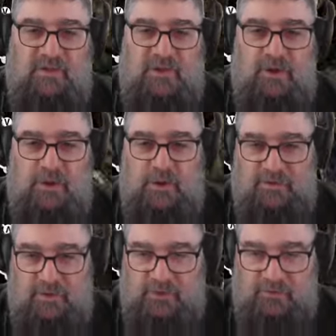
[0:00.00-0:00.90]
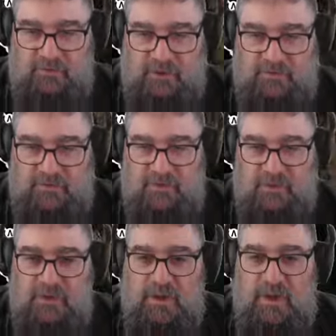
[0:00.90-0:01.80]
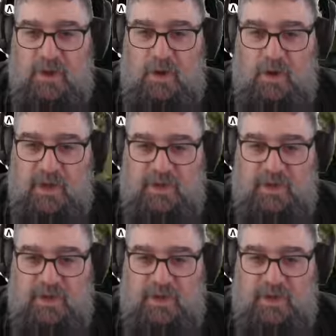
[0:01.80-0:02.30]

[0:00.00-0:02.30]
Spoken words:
of tea. I like stopping trains, so I